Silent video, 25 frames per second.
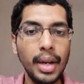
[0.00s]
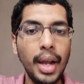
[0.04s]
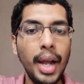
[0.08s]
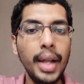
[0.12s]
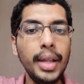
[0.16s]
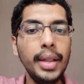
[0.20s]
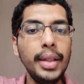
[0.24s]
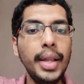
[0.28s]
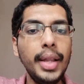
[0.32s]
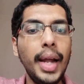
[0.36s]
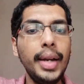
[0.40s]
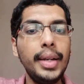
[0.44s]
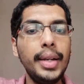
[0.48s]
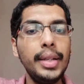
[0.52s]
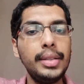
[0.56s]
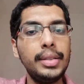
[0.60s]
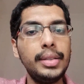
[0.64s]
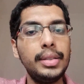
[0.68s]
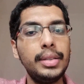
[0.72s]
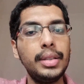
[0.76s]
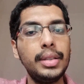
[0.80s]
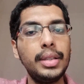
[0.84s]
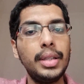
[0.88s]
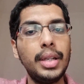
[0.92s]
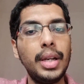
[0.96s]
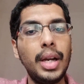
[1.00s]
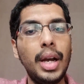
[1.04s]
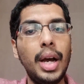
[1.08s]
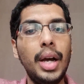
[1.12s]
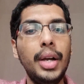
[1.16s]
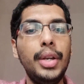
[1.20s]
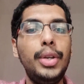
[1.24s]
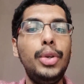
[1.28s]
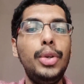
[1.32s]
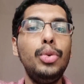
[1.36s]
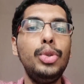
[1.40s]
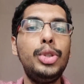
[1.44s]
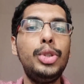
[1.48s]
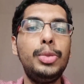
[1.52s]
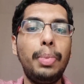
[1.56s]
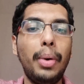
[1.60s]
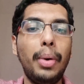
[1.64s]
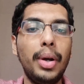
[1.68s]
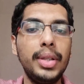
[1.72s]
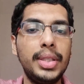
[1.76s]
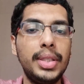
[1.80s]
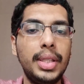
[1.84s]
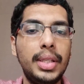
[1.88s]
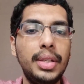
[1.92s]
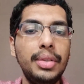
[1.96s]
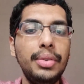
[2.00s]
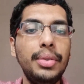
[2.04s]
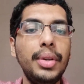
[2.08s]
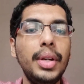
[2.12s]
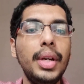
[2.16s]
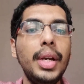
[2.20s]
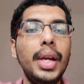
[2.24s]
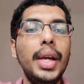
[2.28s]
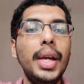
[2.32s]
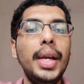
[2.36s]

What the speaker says: And that is a huge positive.